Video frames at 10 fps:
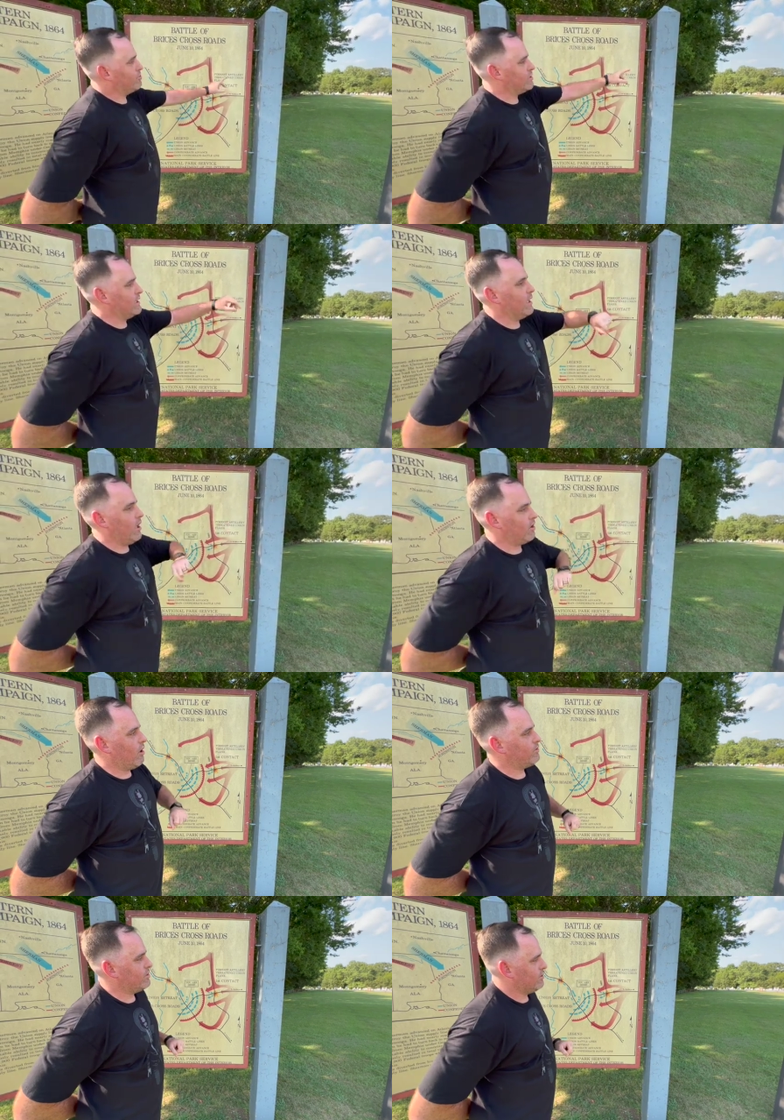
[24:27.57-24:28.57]
see
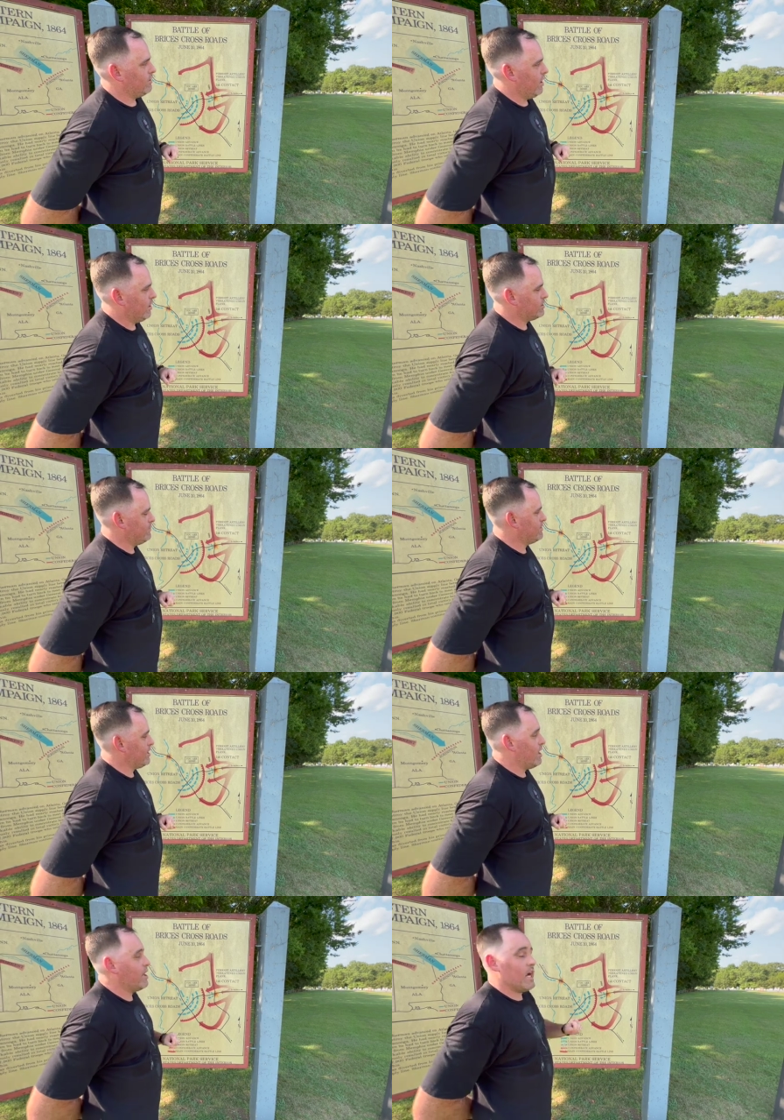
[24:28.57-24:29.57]
across the
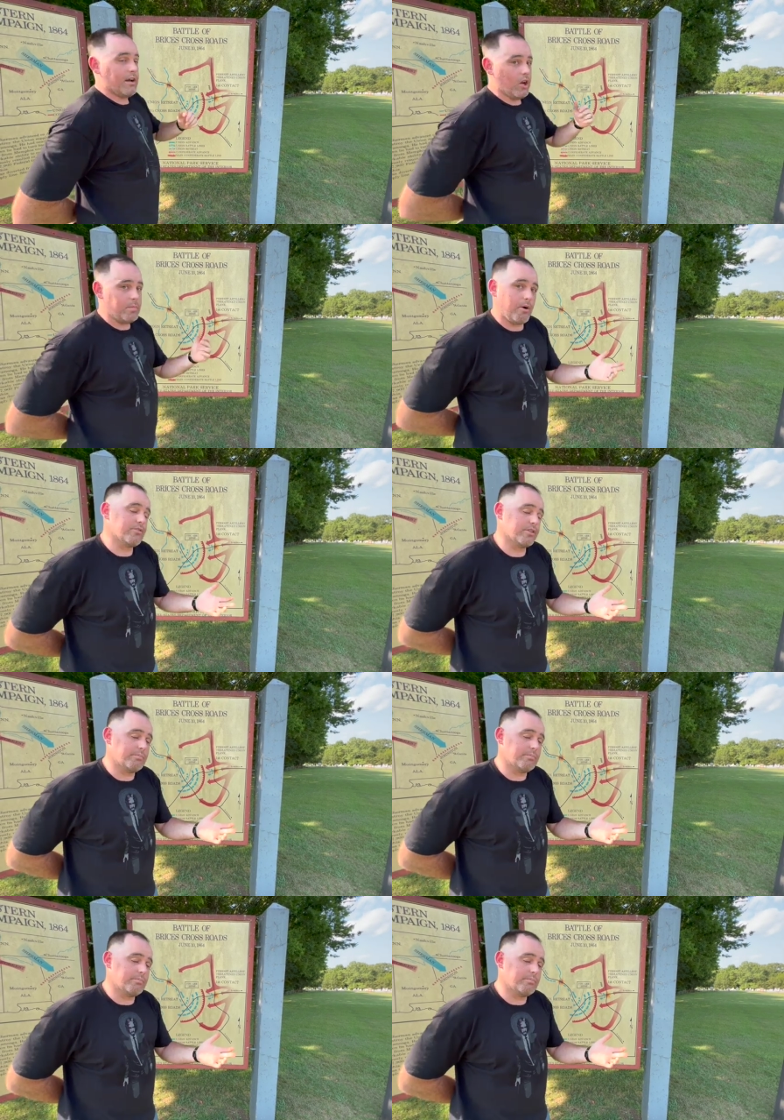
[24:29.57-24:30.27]
cemetery and other parts of the